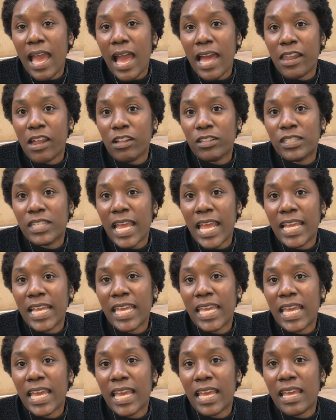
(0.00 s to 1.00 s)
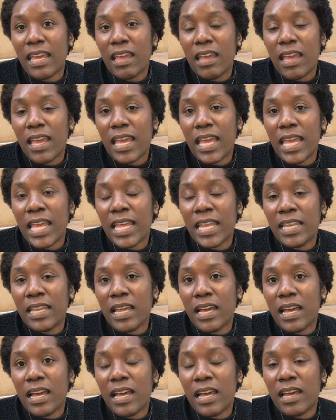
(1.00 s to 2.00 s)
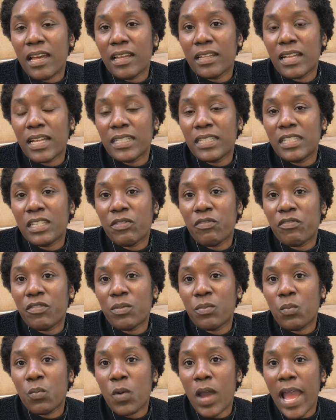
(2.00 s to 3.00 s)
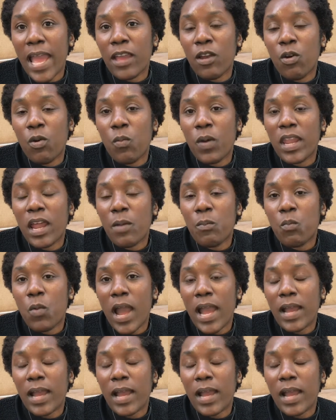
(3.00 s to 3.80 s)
and I'll take it in a different way. Or when I'm